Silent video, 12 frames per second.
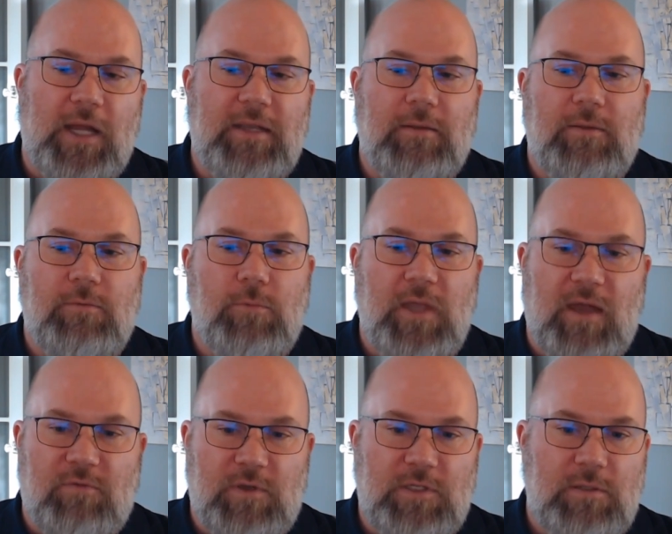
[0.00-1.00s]
but we
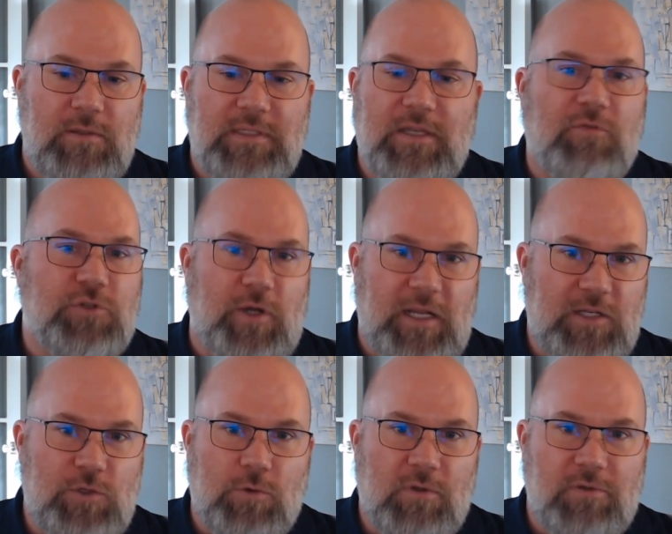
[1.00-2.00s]
have a
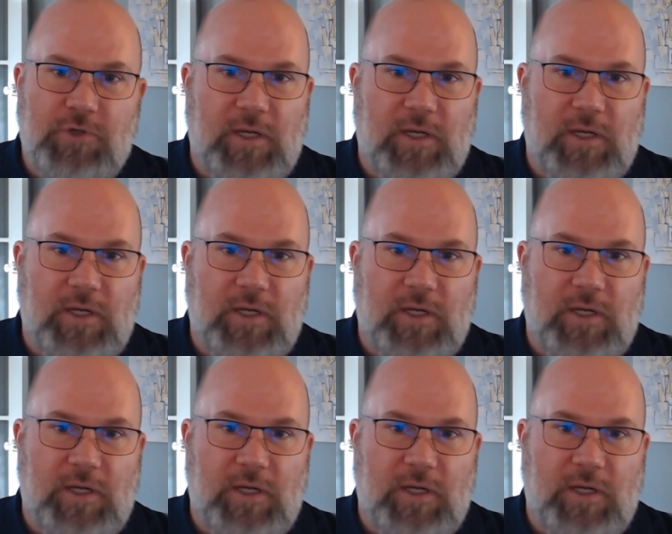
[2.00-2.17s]
self-training tool,